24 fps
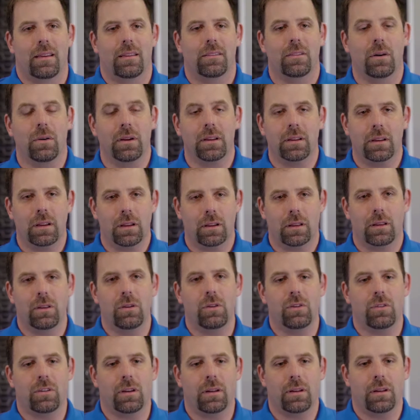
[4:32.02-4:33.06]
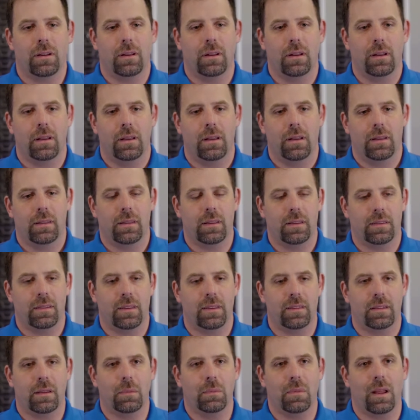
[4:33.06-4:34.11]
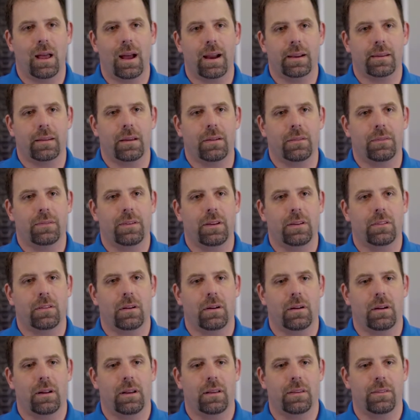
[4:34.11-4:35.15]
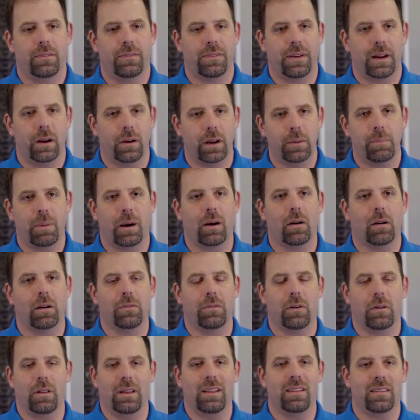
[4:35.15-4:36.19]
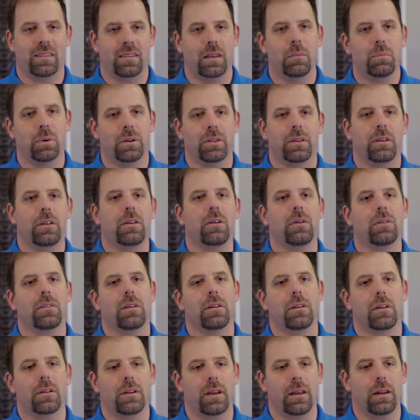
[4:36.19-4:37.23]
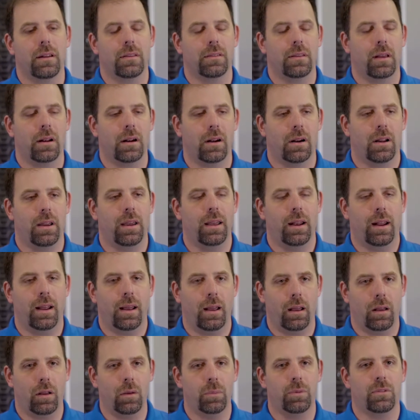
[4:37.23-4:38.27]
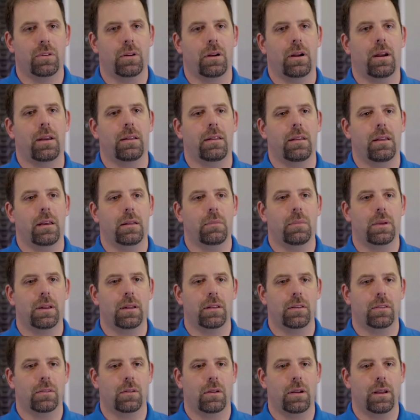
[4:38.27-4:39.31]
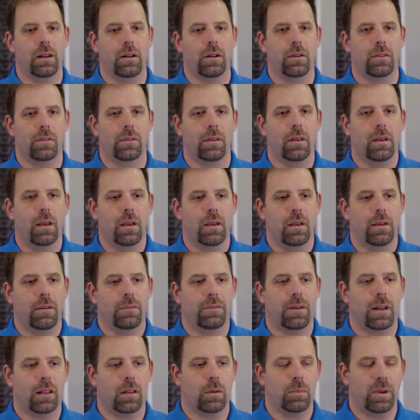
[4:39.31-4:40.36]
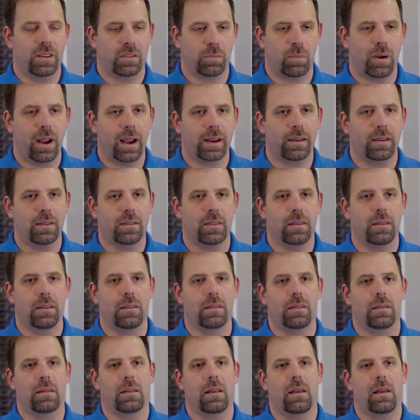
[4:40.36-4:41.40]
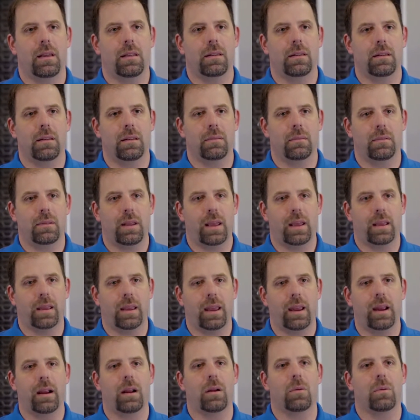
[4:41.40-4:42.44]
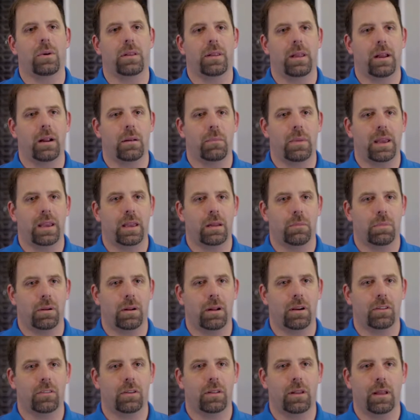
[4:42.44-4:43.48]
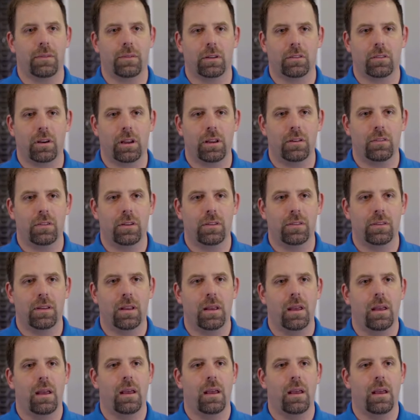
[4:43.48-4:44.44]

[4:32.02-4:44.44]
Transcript: So in conclusion, the system lockdown feature is very powerful and simple to use in your data center. It helps your IT administrators follow best practices and take care when they are making production level changes,